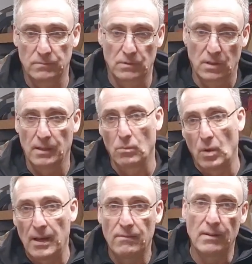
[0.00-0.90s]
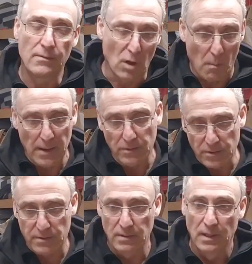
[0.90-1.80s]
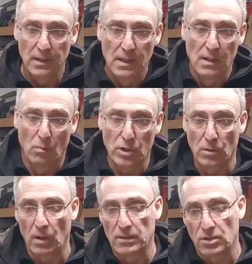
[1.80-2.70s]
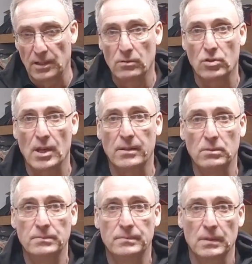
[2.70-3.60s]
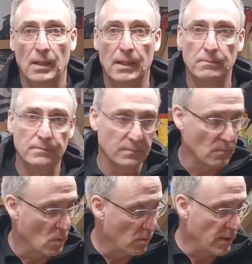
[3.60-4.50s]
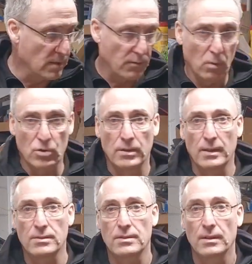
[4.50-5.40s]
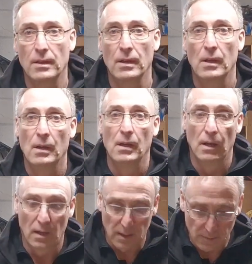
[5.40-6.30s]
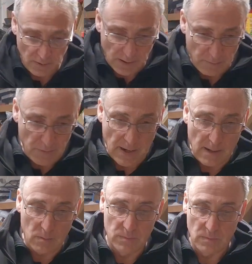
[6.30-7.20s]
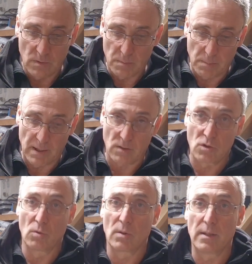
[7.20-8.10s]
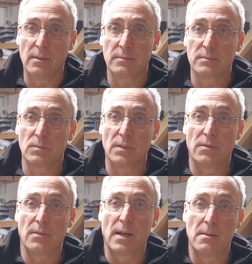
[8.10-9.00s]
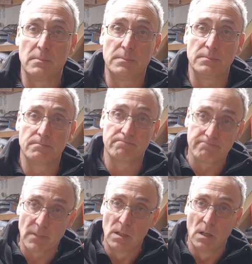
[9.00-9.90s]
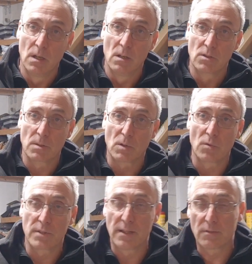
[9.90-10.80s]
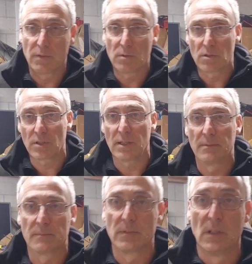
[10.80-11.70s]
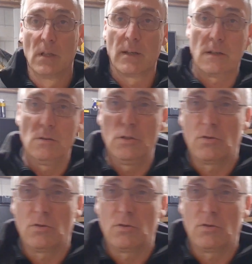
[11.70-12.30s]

tick, wave, leave comments. What you'd like to see on the channel. Well, thanks for watching this. I'll leave it at that for now. I'll be back shortly with some content for you to see. Thank you,